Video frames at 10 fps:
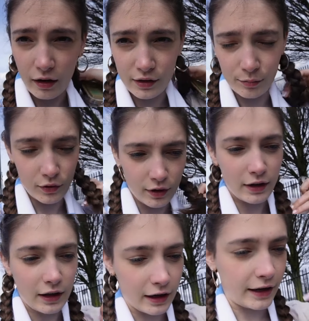guys, I'm not
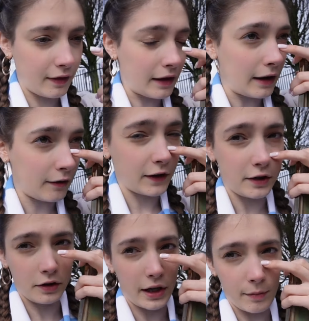gonna lie, that
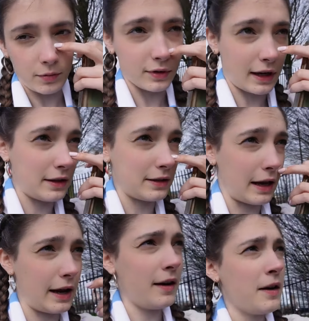fish and chips was
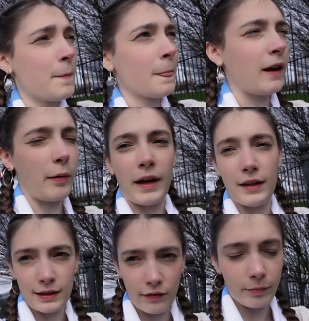insane. I paid
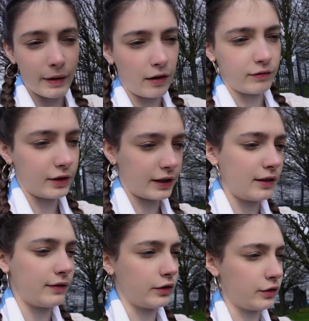£7 for a
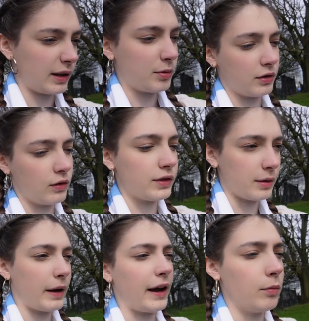kid's fish and chips. You can
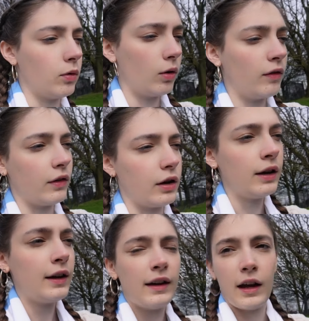obviously pay more for
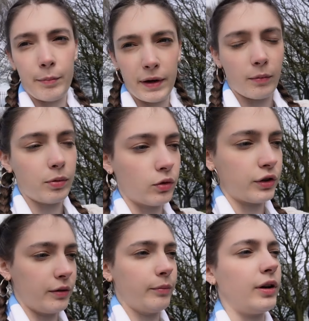a bigger
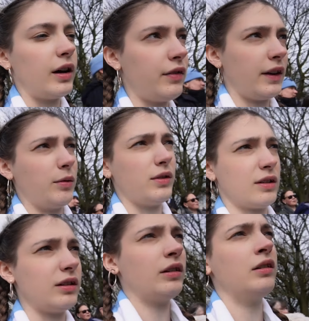portion, but I think it was
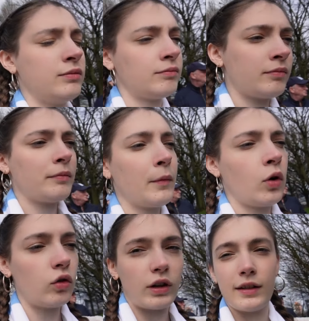a
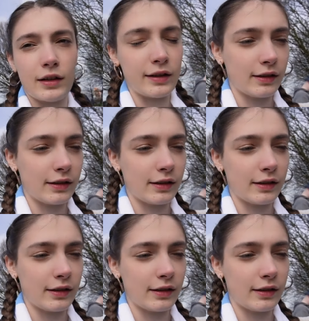alright size